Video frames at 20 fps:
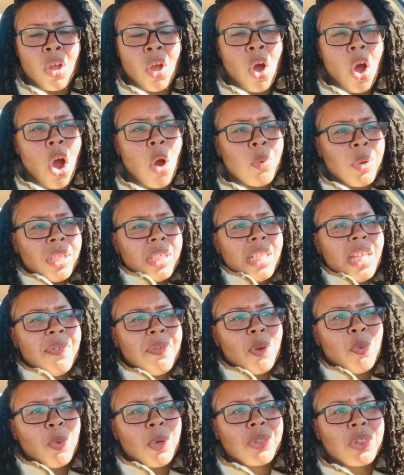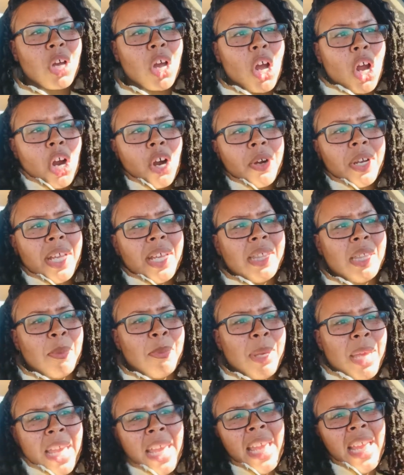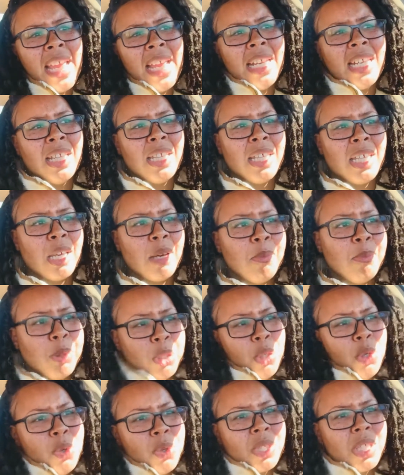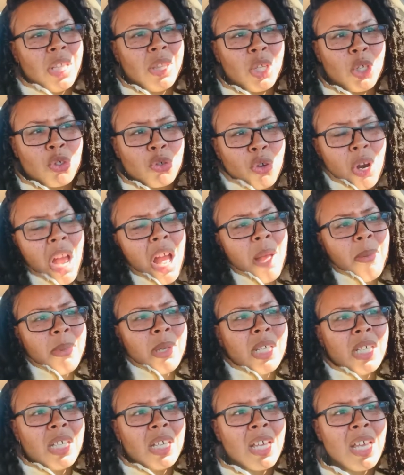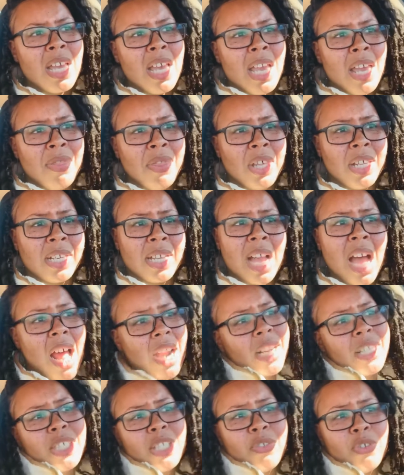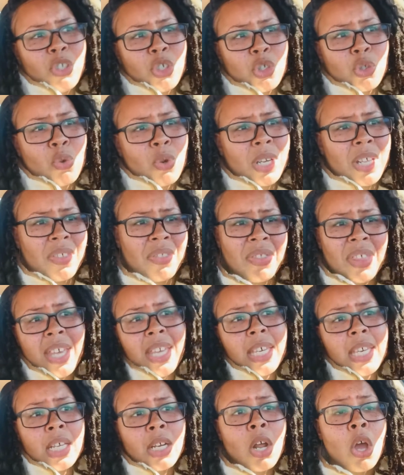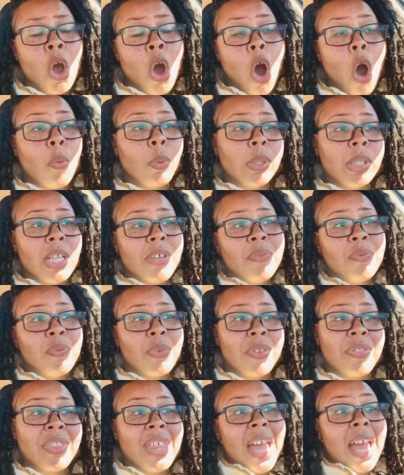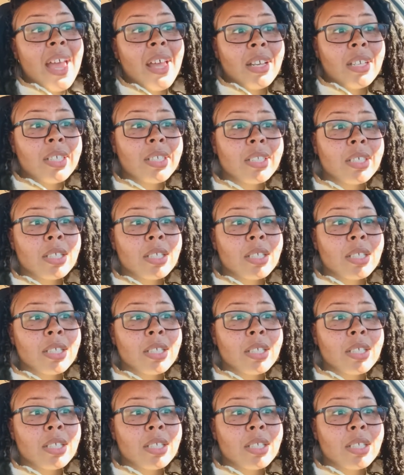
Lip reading: Are we living with the hurt and the pain and the abuse and the trauma, the cognitive distorted thinking? Are we living with that?